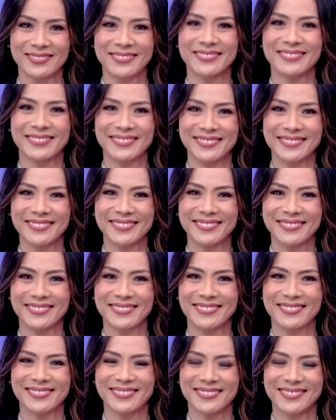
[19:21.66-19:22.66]

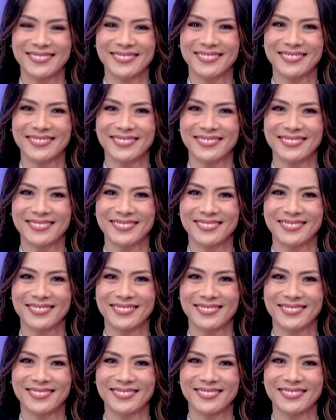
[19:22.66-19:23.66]

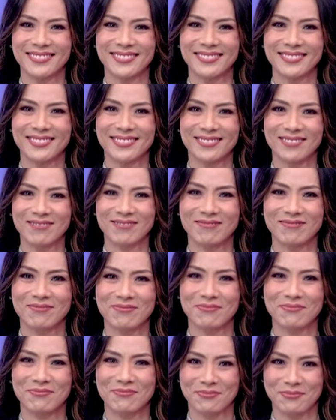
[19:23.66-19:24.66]

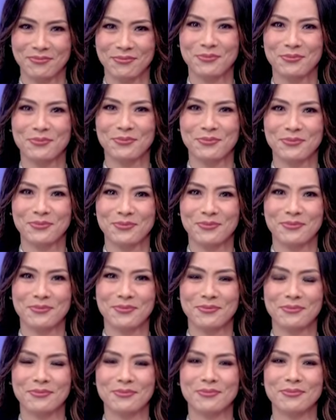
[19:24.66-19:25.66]

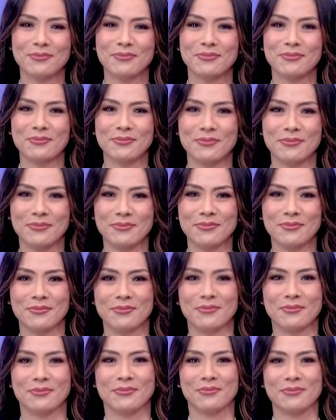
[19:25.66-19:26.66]

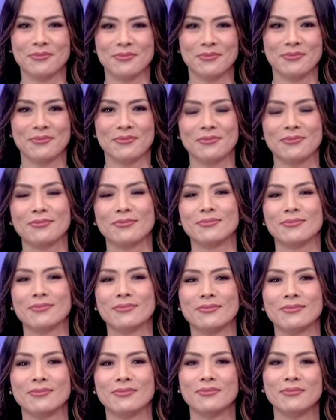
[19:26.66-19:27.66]

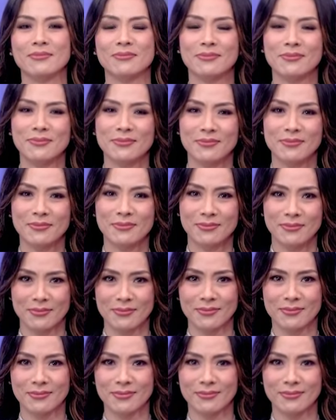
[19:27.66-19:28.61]
The person shown says nothing.